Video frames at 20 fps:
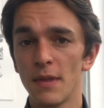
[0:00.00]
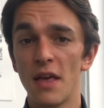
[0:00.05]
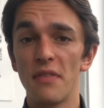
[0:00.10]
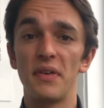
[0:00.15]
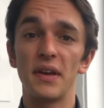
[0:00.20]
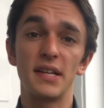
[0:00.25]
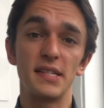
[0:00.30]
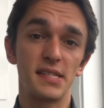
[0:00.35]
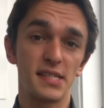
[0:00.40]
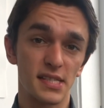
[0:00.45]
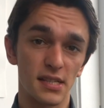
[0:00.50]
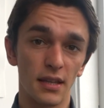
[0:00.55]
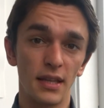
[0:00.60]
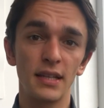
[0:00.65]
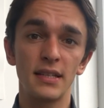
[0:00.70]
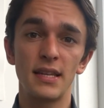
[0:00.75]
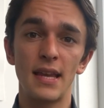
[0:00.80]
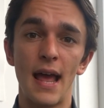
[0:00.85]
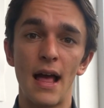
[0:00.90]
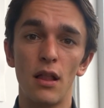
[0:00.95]
they can
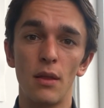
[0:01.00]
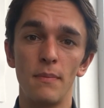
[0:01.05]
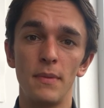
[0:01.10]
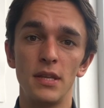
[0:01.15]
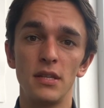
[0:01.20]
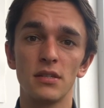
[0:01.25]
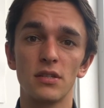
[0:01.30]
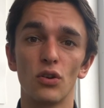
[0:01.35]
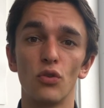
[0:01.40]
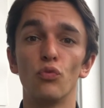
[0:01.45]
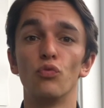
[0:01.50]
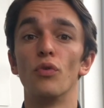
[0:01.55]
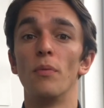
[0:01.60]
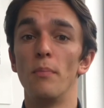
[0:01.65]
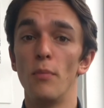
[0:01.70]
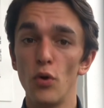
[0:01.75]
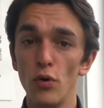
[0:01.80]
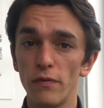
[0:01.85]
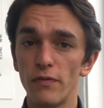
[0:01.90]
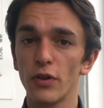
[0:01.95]
select an element,
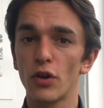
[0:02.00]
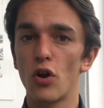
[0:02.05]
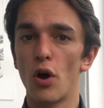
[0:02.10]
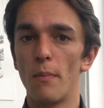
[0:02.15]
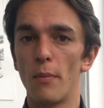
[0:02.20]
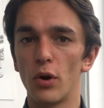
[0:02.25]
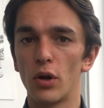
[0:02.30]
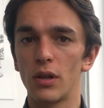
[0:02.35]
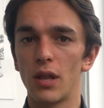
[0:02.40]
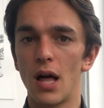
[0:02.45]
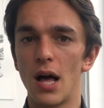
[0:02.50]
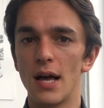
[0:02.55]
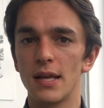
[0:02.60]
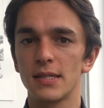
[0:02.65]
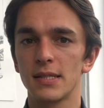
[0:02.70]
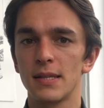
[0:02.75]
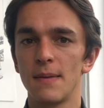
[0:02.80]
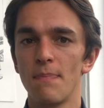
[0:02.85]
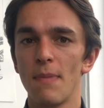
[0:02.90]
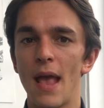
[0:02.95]
remove the combo
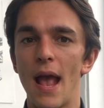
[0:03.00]
class,